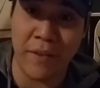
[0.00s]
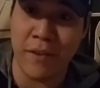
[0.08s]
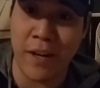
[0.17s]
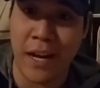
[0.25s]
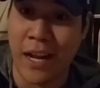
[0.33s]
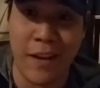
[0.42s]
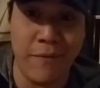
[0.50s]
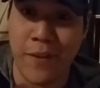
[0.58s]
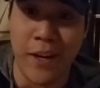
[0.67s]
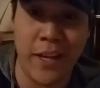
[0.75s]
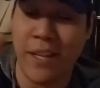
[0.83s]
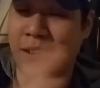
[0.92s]
not I
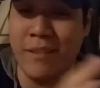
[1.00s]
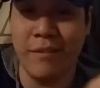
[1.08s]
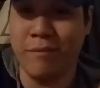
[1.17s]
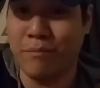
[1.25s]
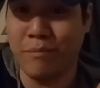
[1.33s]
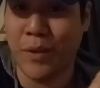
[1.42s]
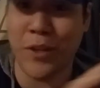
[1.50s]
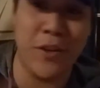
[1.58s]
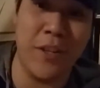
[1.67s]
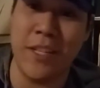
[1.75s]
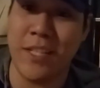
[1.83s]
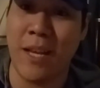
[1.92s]
fucking butcher
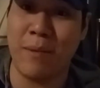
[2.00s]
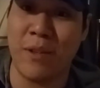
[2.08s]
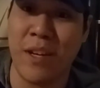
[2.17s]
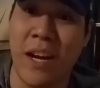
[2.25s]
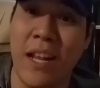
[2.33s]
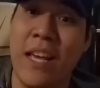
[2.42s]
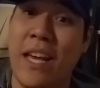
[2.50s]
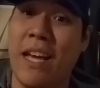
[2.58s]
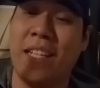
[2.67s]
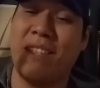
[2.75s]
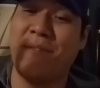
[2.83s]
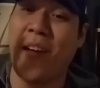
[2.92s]
these names or not
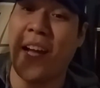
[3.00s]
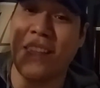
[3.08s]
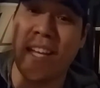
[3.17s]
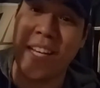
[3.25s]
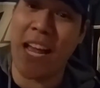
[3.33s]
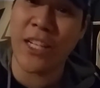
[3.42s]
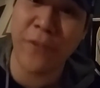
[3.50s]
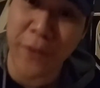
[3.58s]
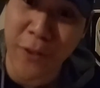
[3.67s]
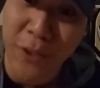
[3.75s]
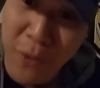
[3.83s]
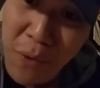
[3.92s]
is the fact that
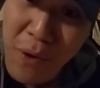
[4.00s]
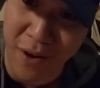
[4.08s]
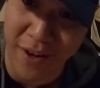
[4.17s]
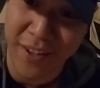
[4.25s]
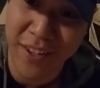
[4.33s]
Nashville scored,